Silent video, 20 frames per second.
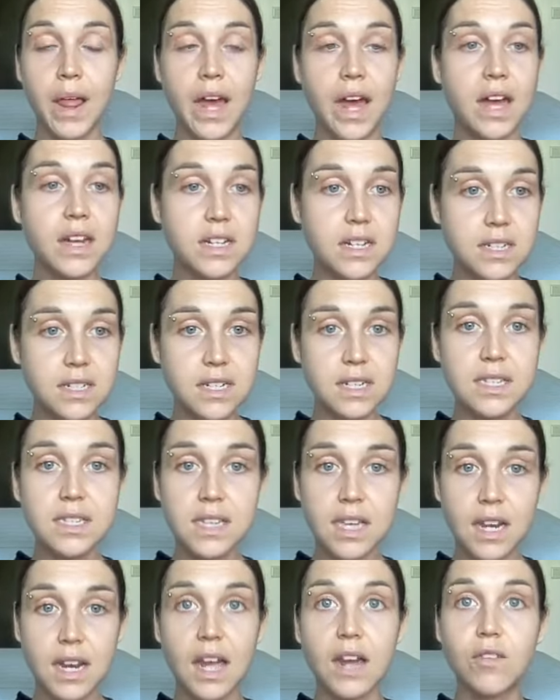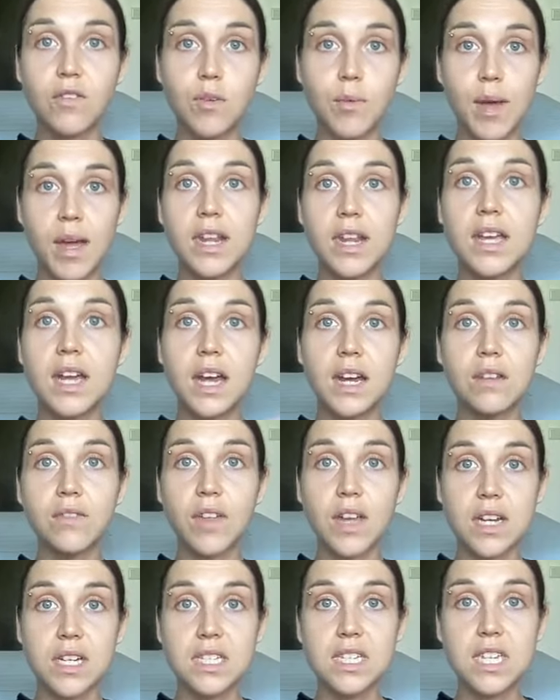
and to disconnect from any kind of like